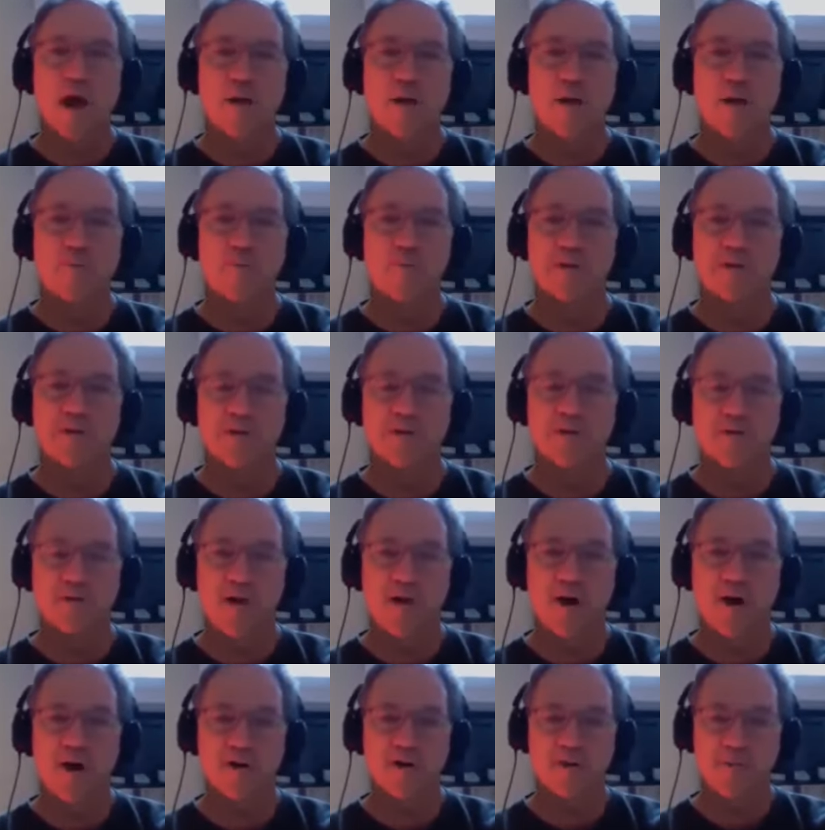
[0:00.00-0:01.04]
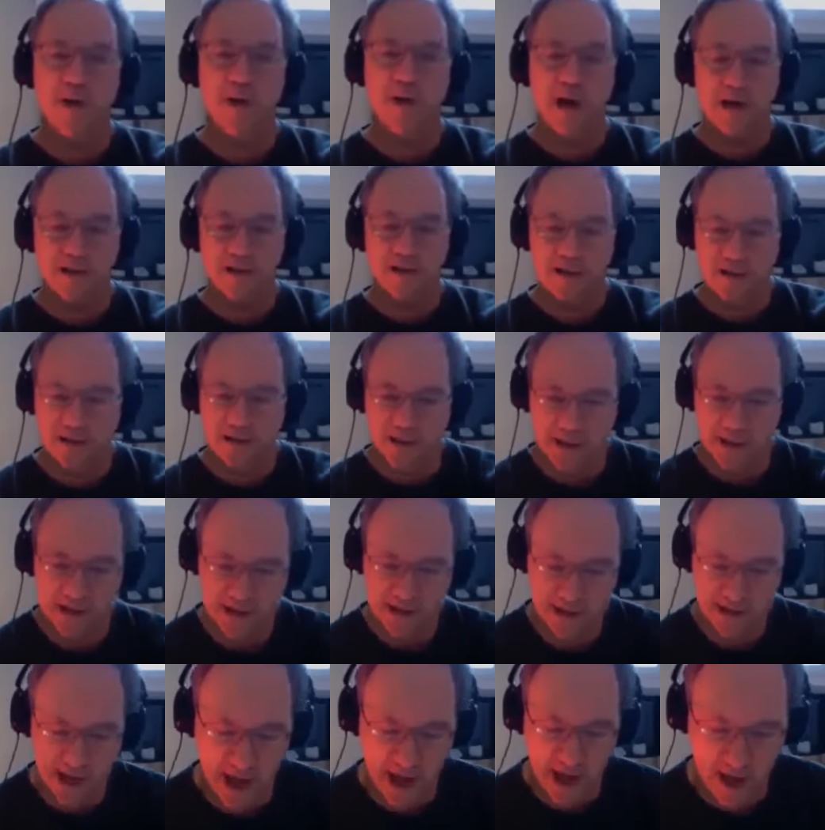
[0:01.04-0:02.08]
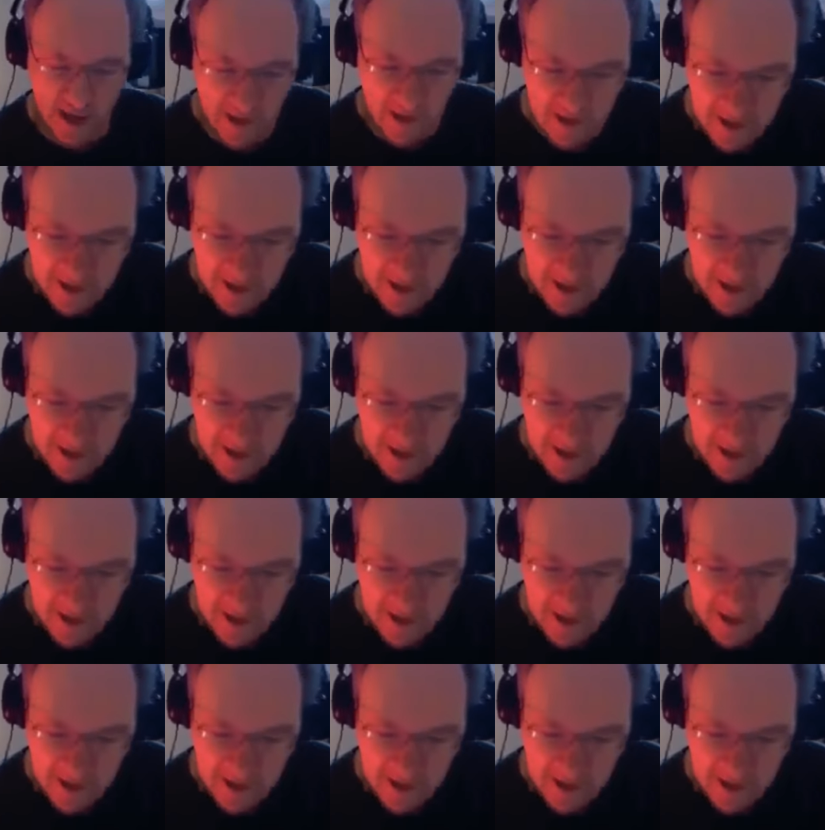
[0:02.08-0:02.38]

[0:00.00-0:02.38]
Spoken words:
So Koch's postulates are